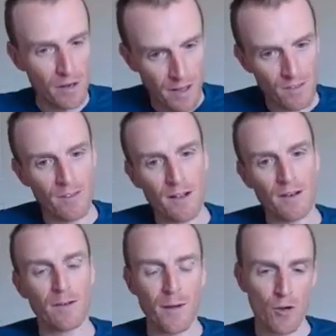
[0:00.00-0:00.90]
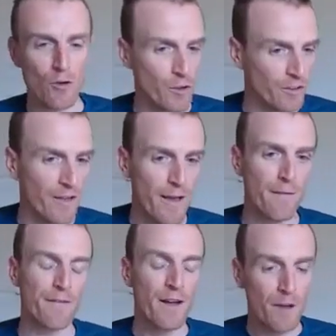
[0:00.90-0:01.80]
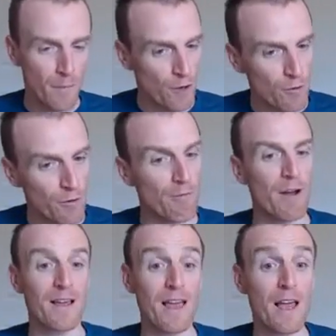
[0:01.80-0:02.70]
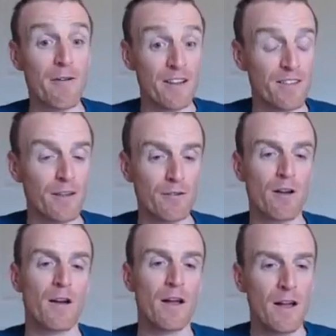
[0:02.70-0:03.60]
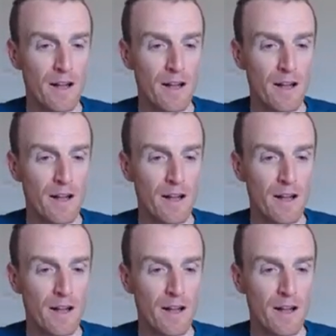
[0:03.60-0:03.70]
I'd get settled, make sure you're safe, make sure you're in the right gear, etc.